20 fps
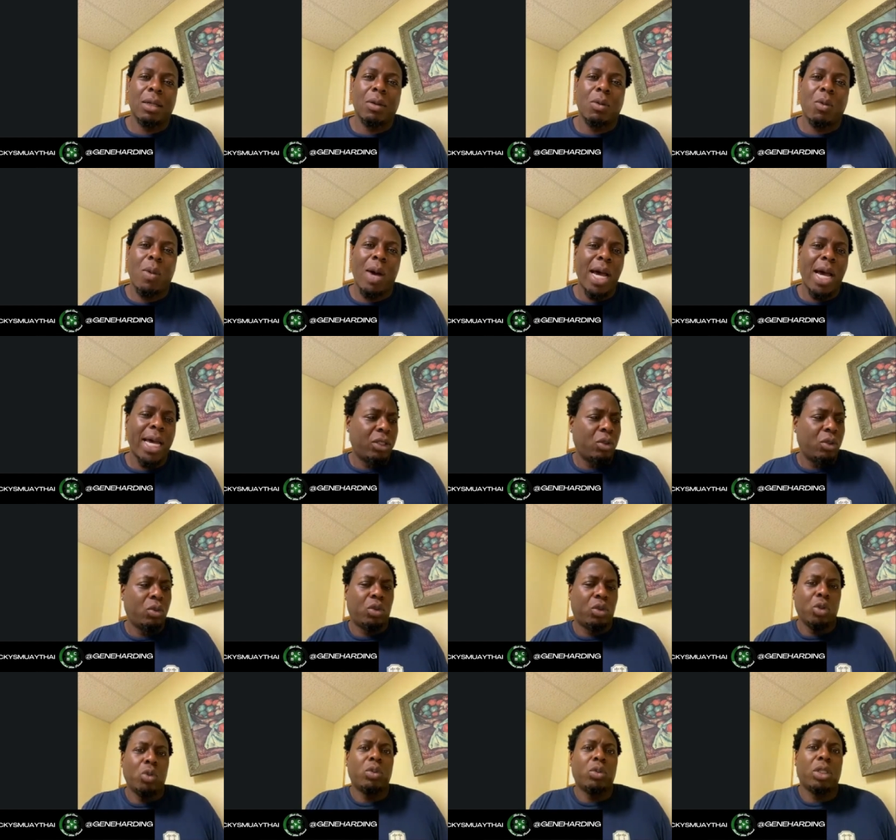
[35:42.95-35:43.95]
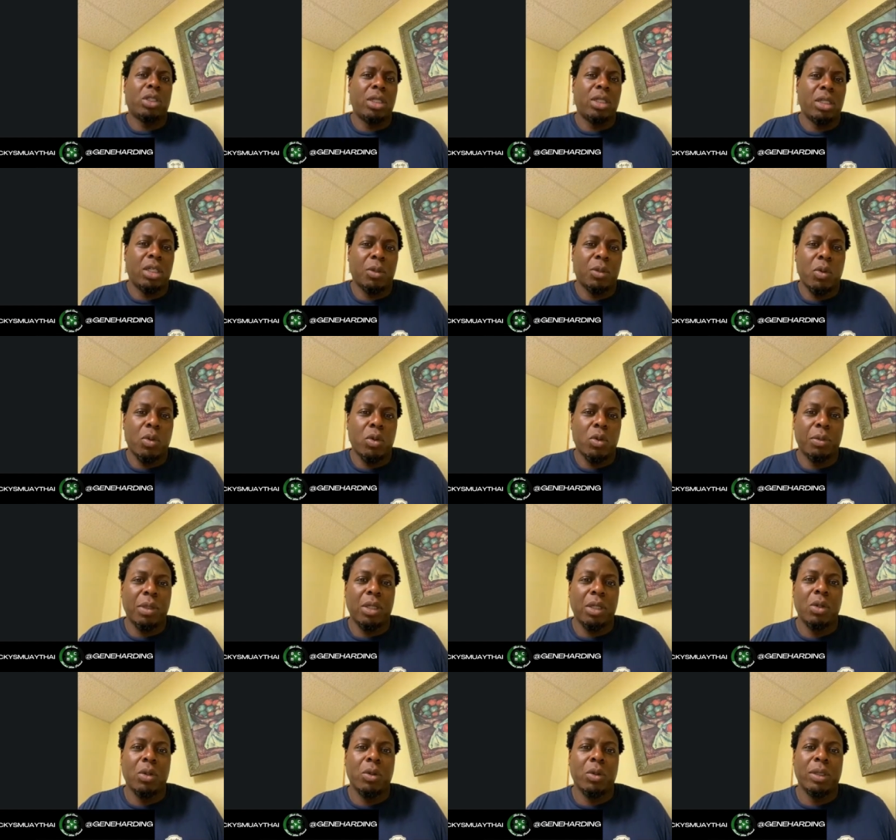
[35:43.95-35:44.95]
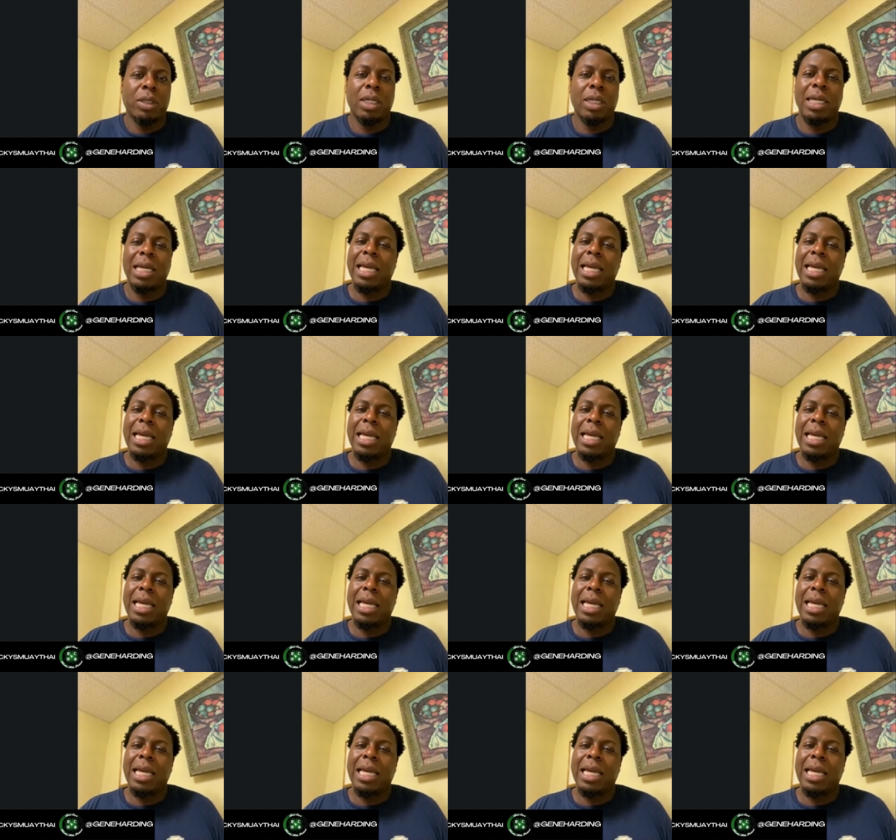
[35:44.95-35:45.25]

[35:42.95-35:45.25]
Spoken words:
Why ain't you doing the shit you're supposed to be doing?